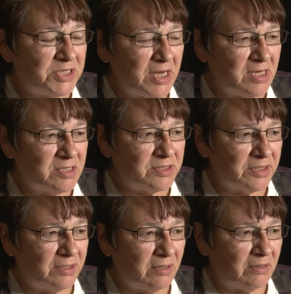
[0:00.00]
change
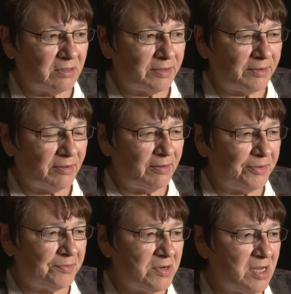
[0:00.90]
in uh, all
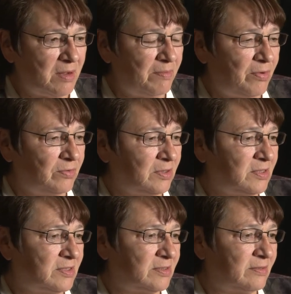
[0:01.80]
three
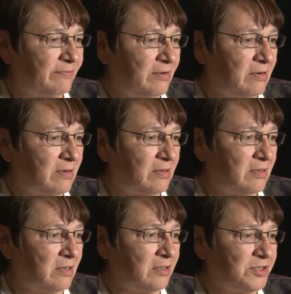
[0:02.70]
components of our
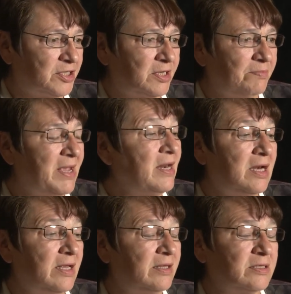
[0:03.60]
culture,
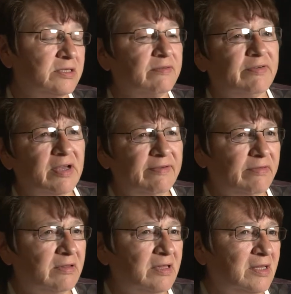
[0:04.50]
mainly the
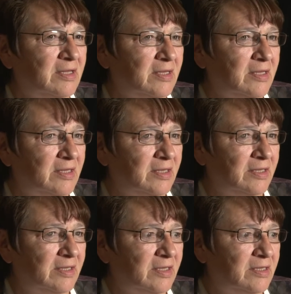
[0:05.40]
survival,
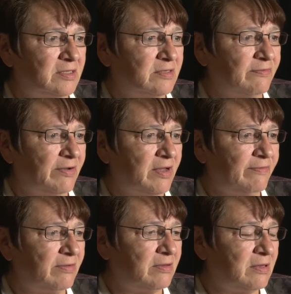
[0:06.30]
like the
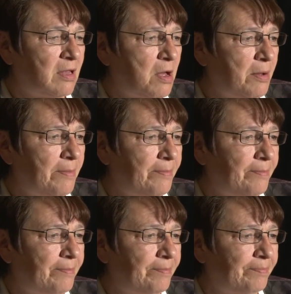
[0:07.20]
survival, um,
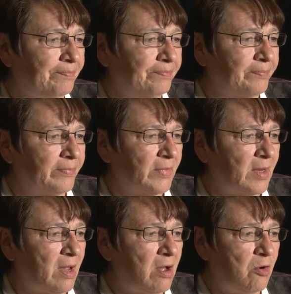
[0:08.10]

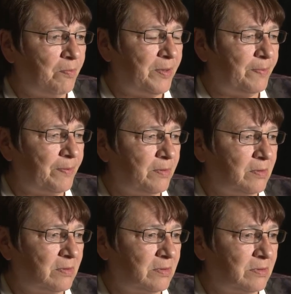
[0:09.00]
how
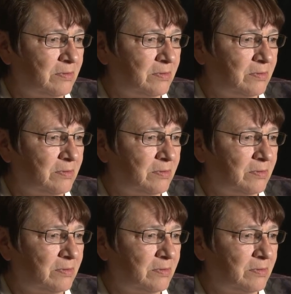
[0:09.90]
people